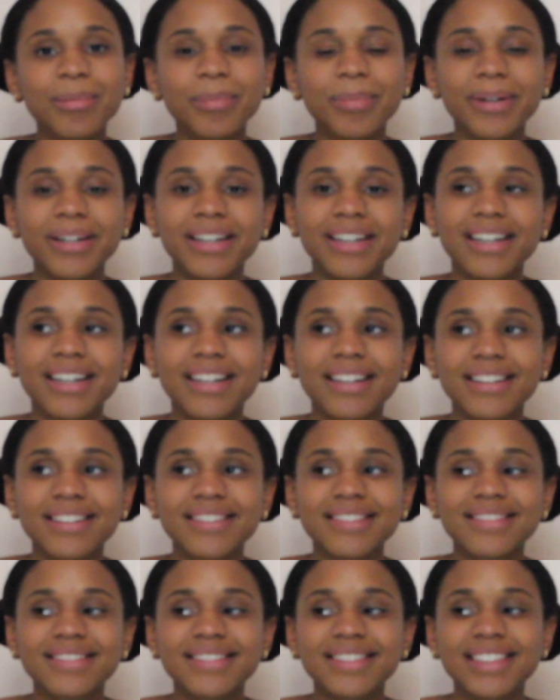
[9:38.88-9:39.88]
But yeah,
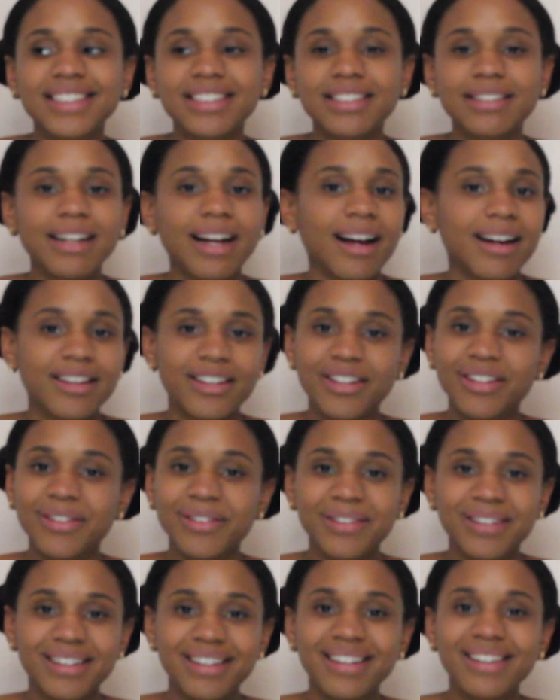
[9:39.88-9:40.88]
it's not
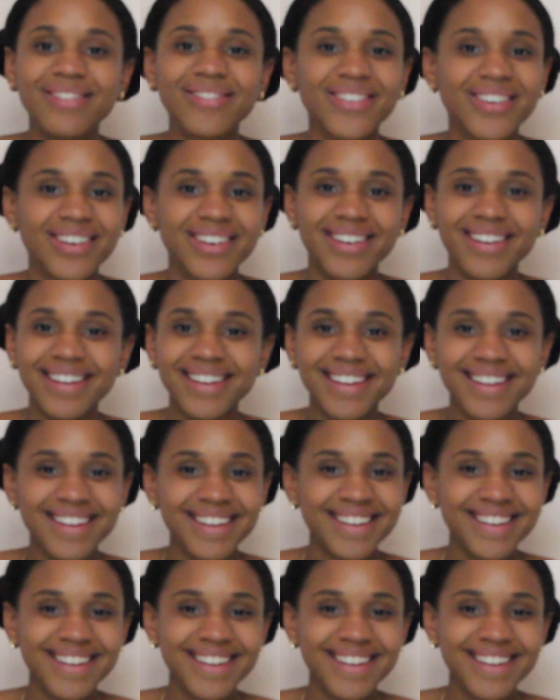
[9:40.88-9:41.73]
cute anymore.